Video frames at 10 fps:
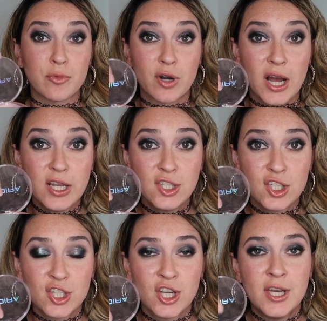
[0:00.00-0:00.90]

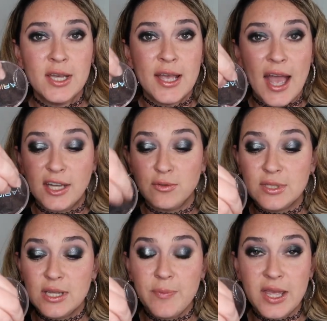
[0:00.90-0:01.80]
brush and you
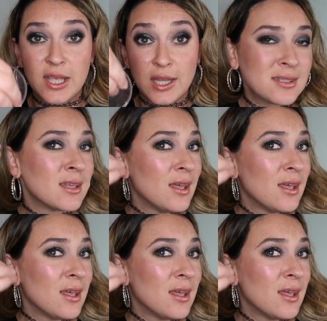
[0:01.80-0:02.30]
dip in